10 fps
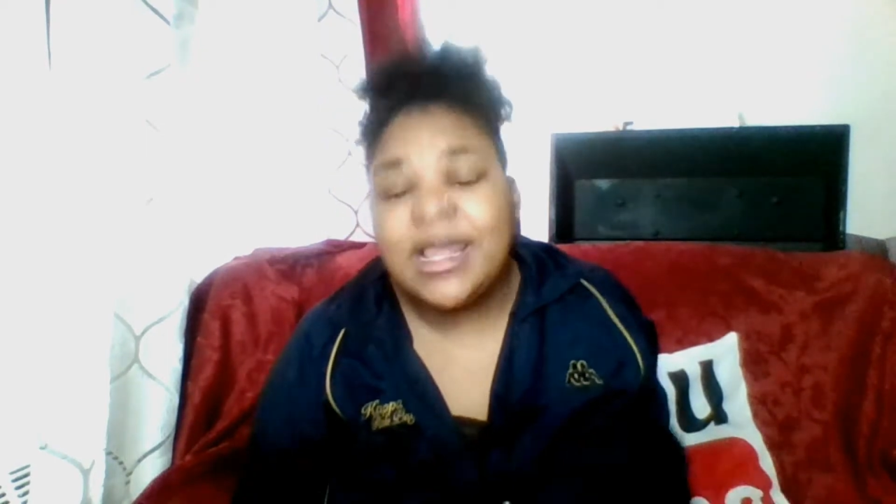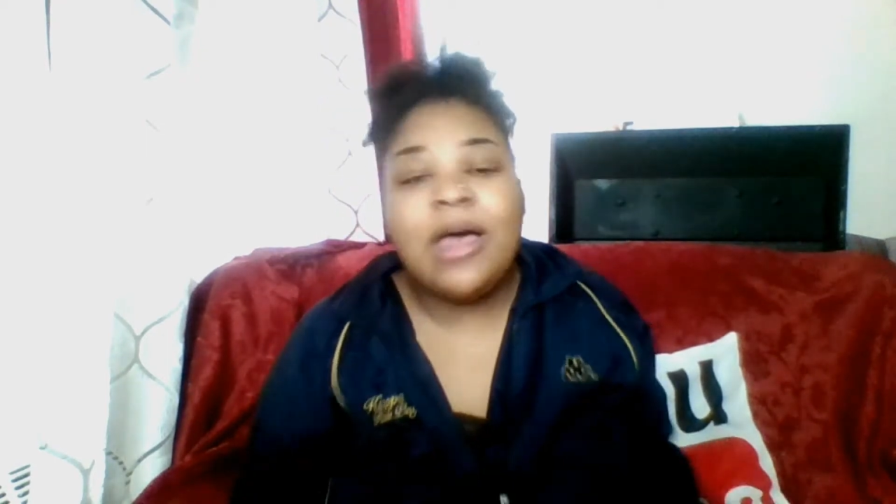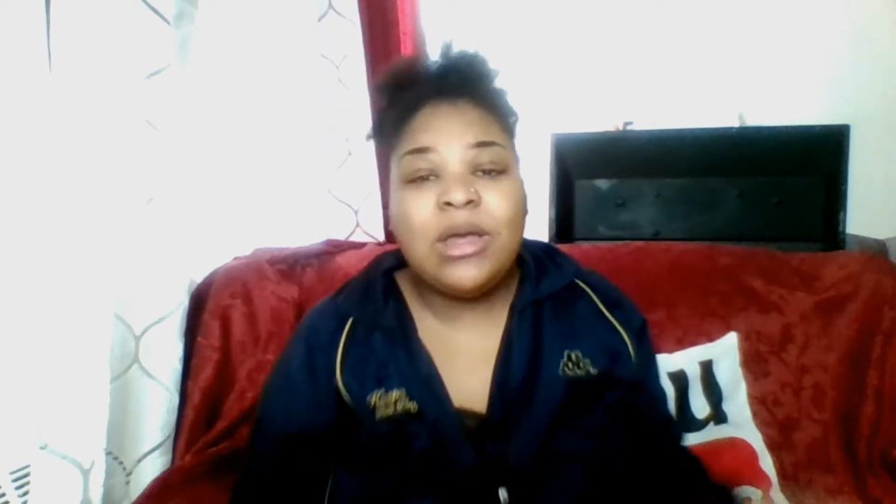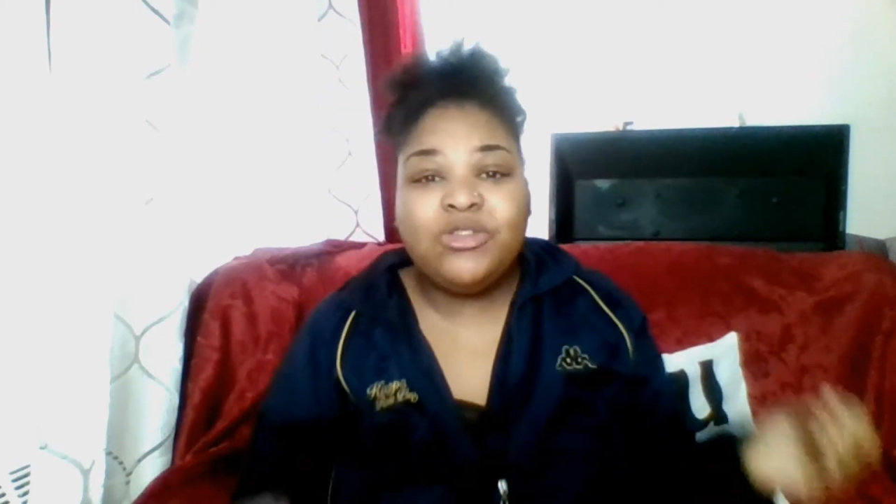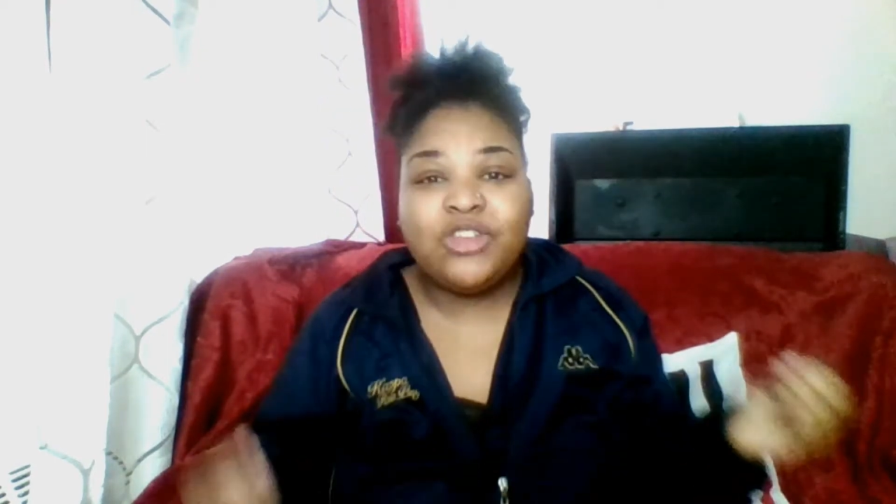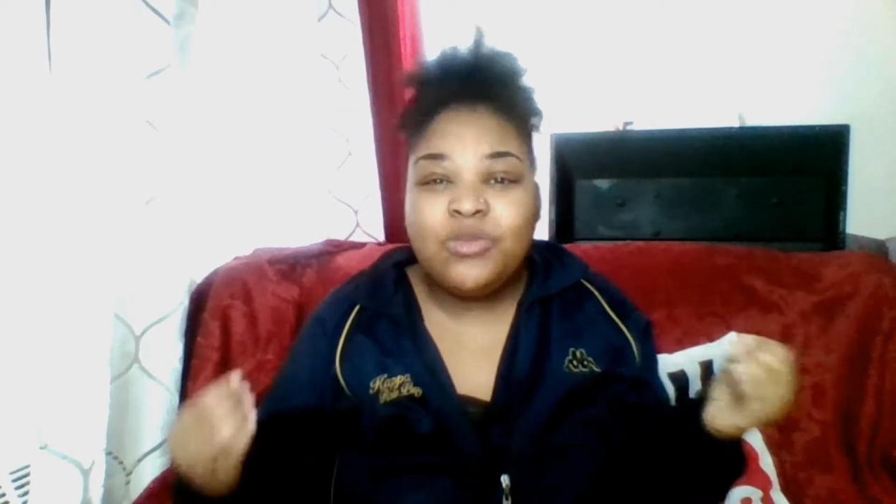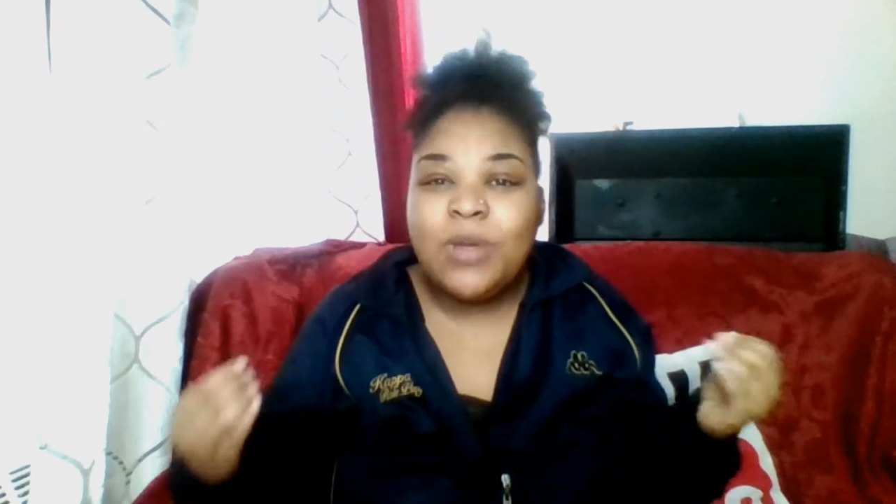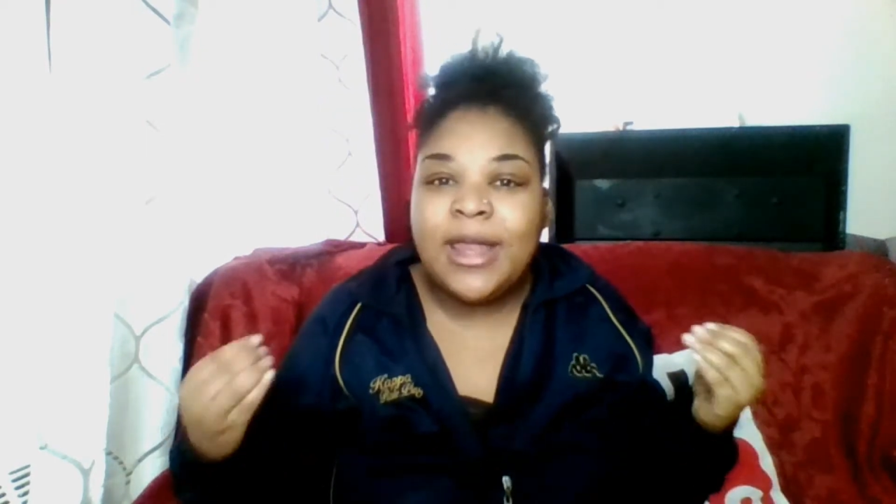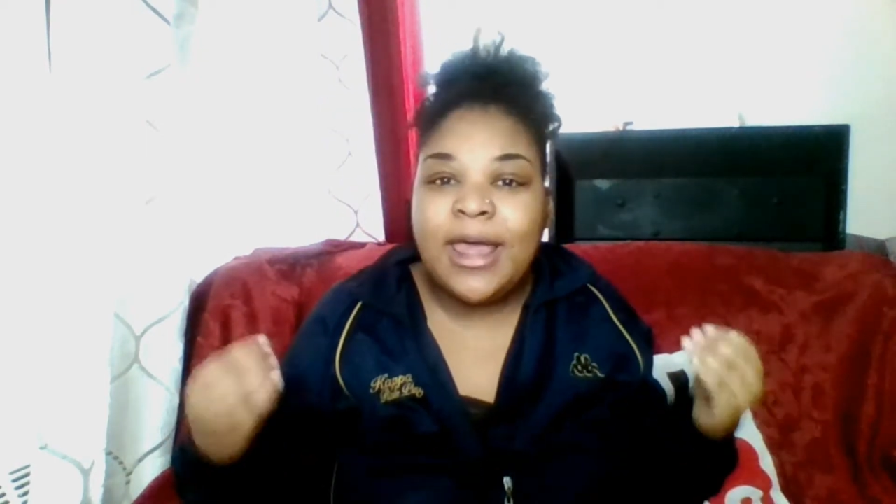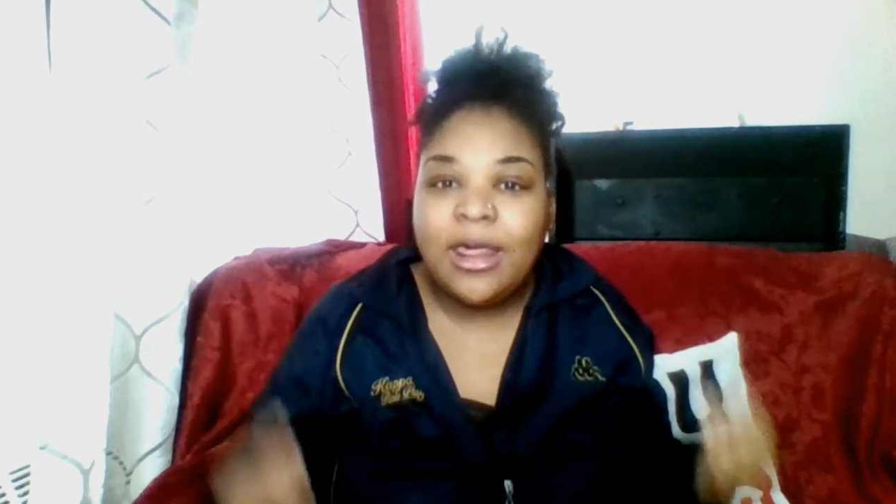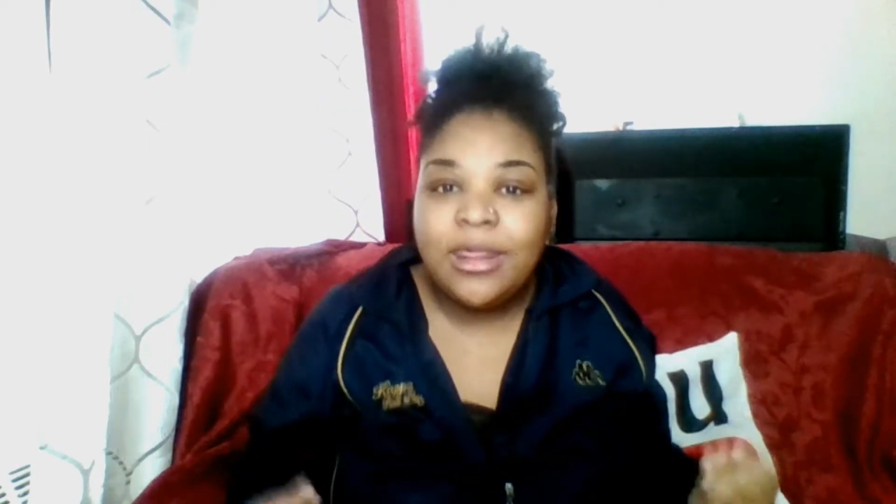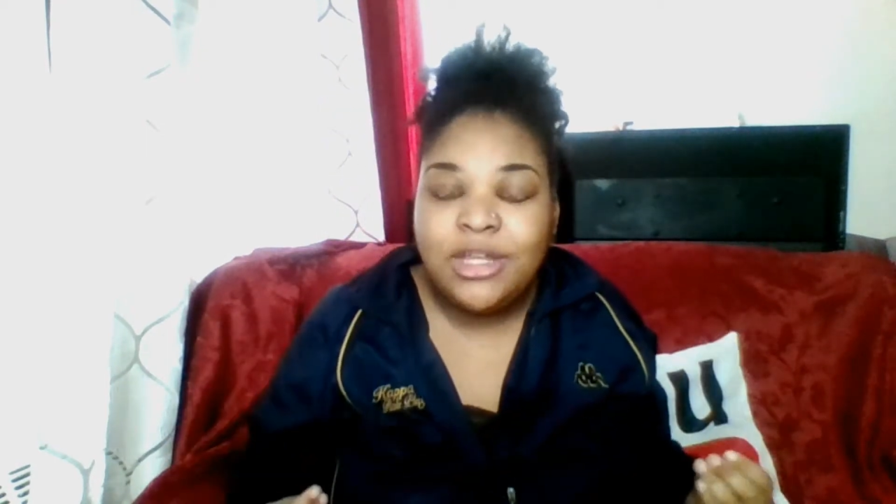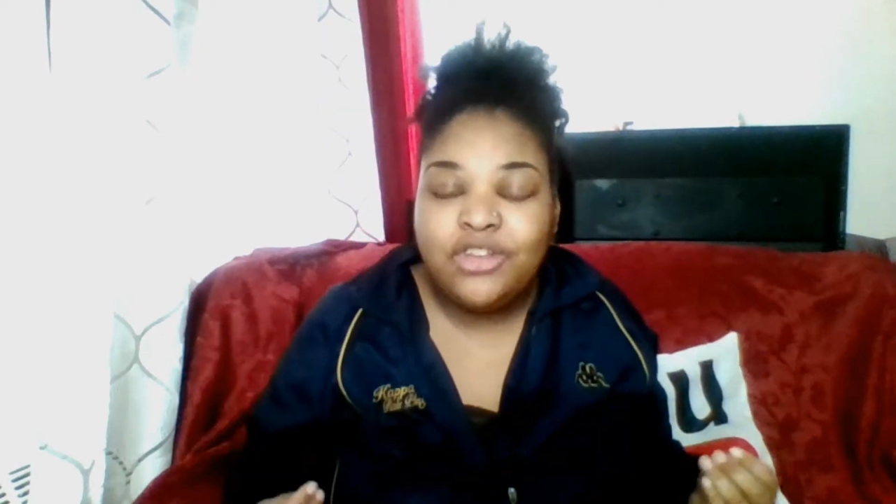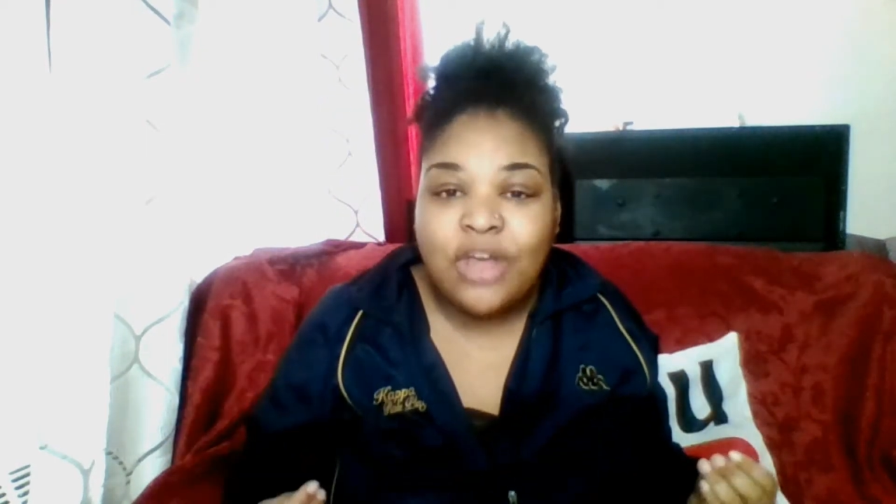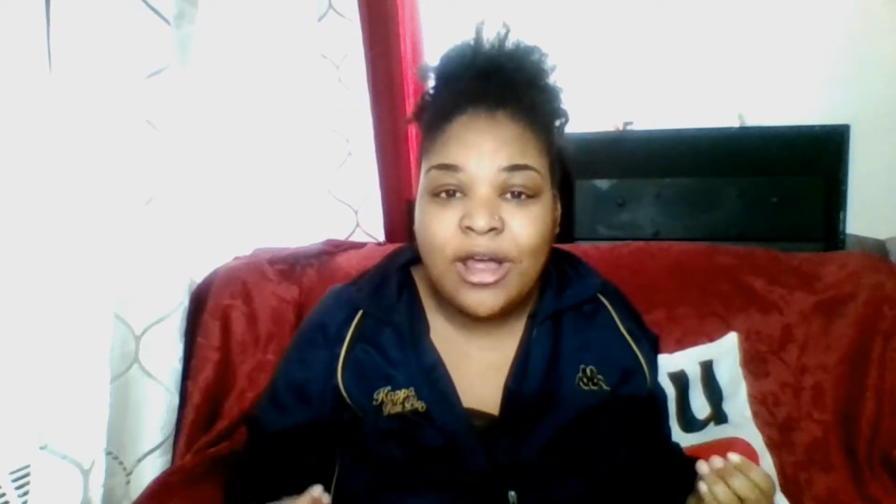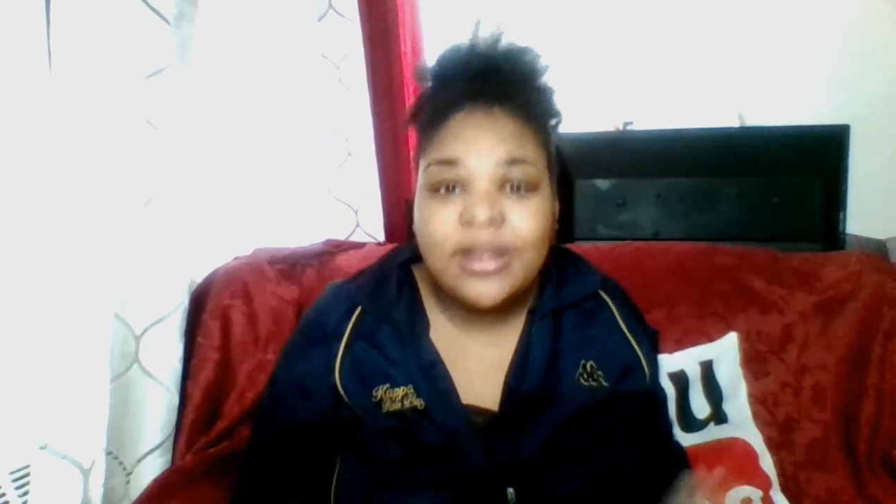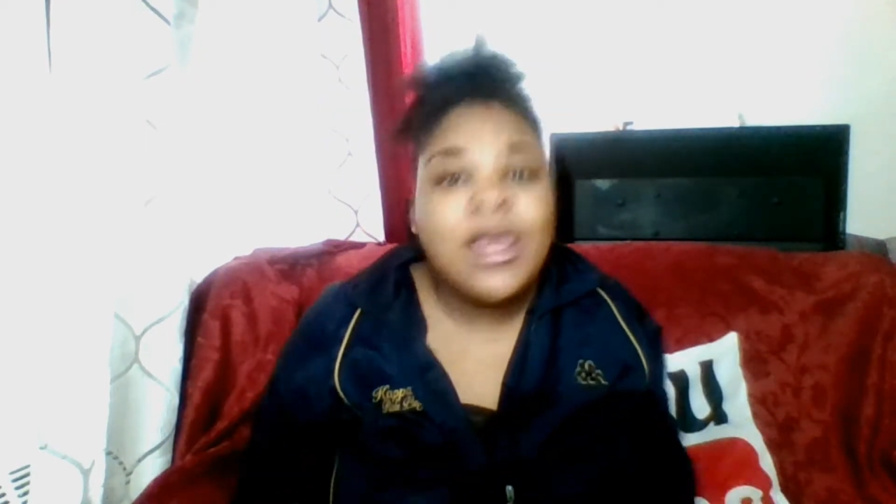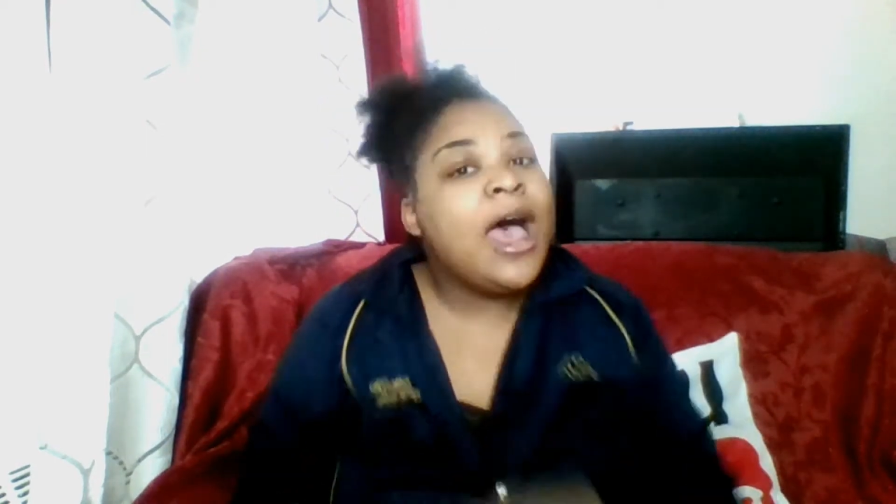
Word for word: I just want a healthy child.